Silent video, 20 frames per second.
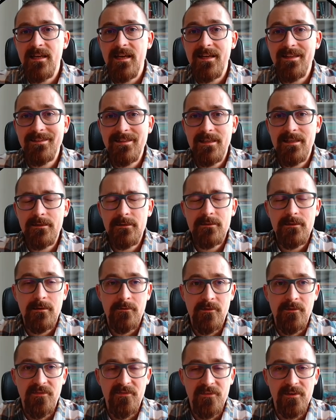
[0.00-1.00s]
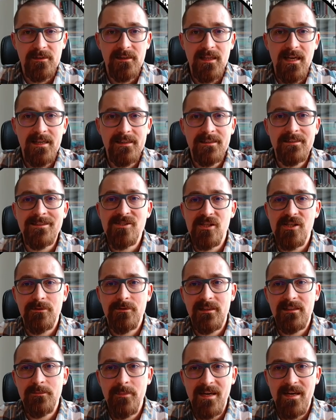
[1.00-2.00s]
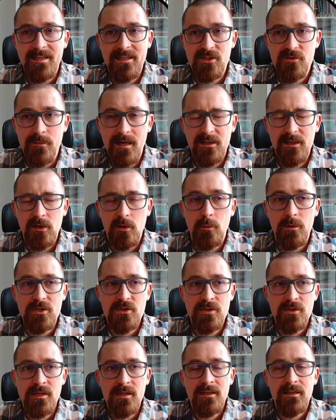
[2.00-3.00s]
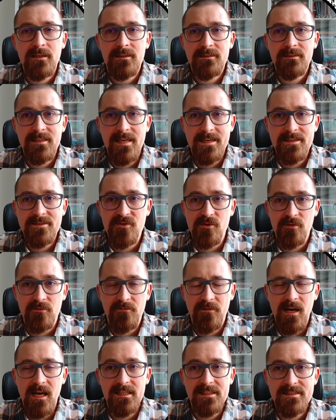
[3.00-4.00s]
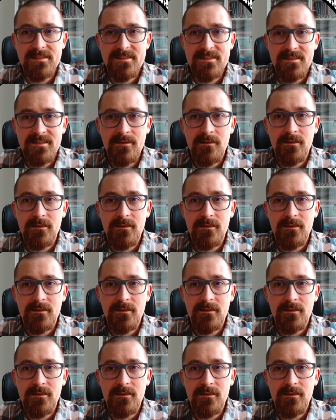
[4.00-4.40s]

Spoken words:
and then the third line, generate package macro, which takes your files